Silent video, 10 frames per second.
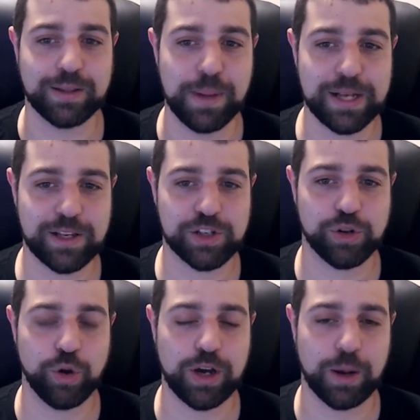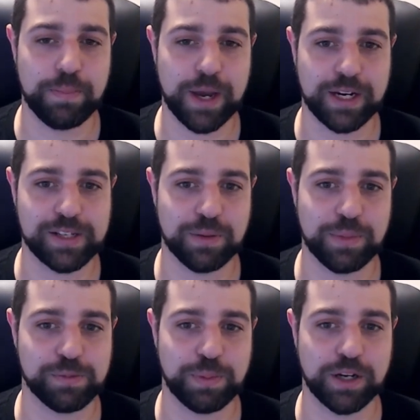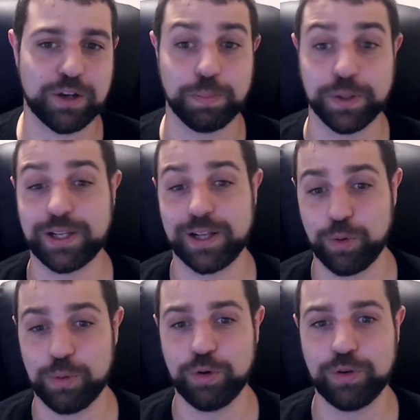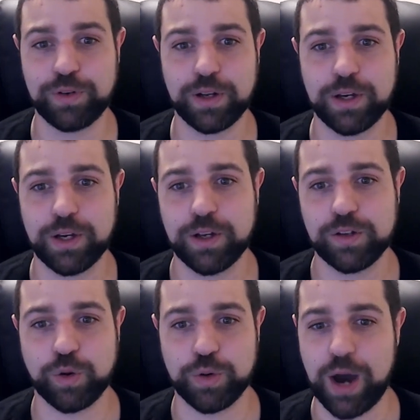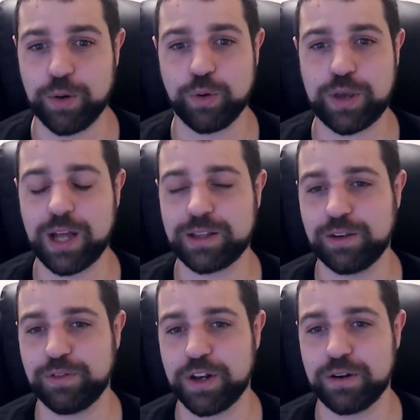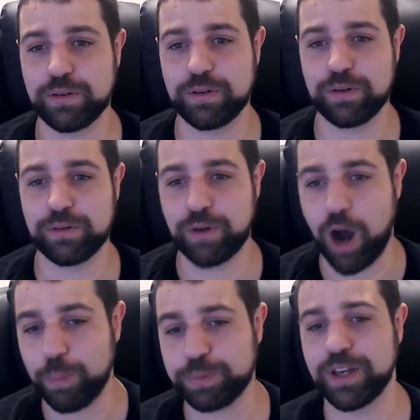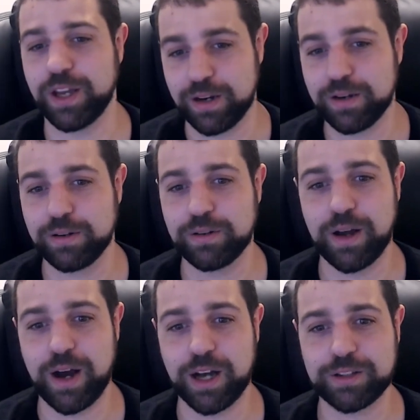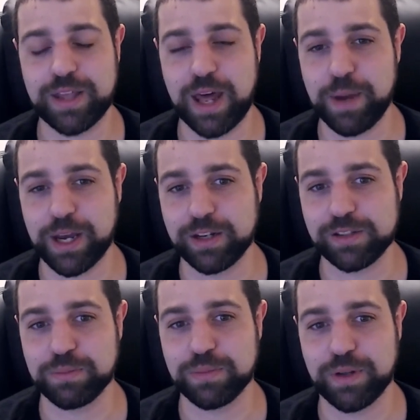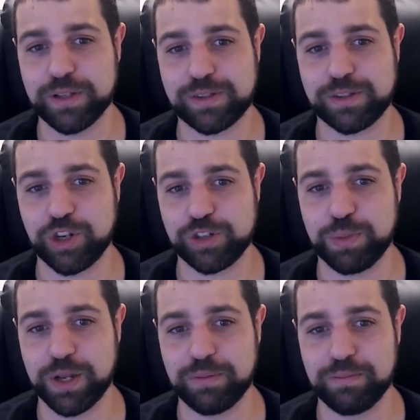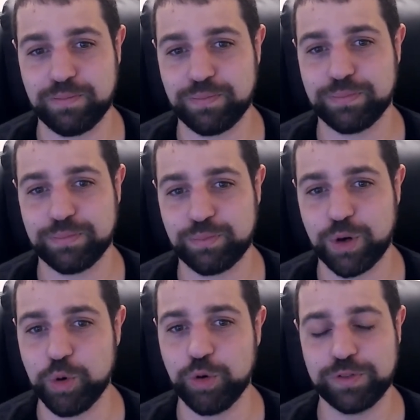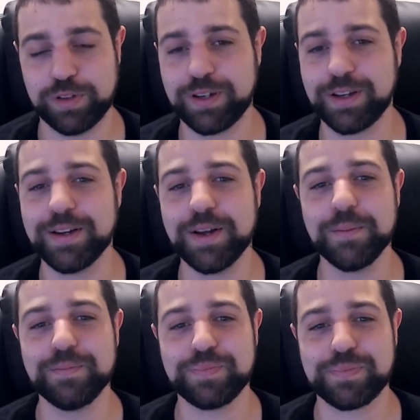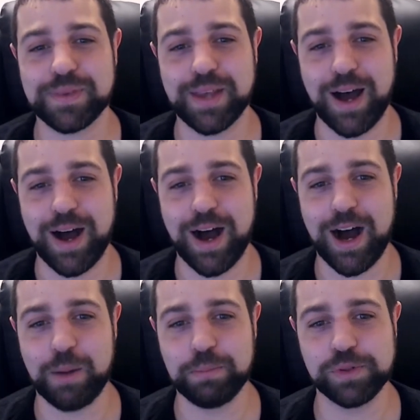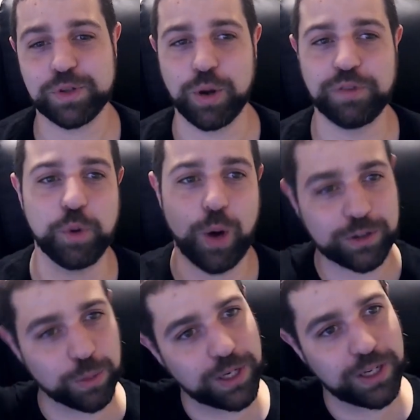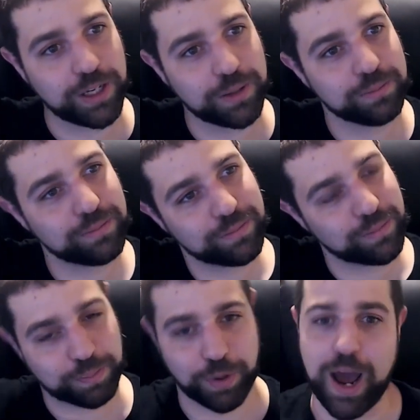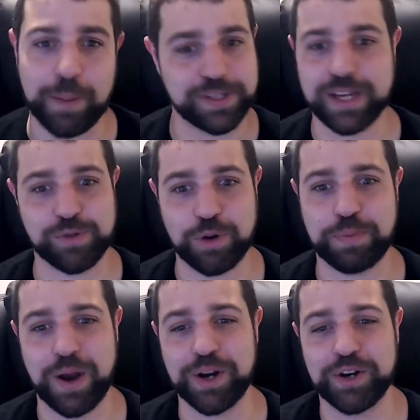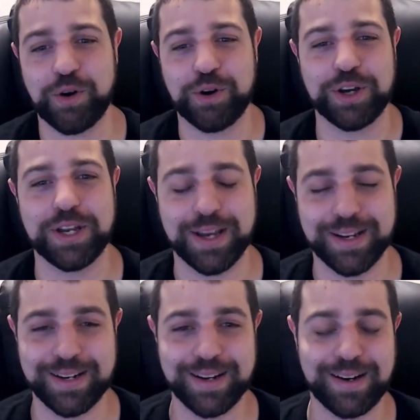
message lookup mechanism has been completely removed. So now you can't even opt in to that mechanism. It's just been removed. So if you want to be perhaps extra paranoid and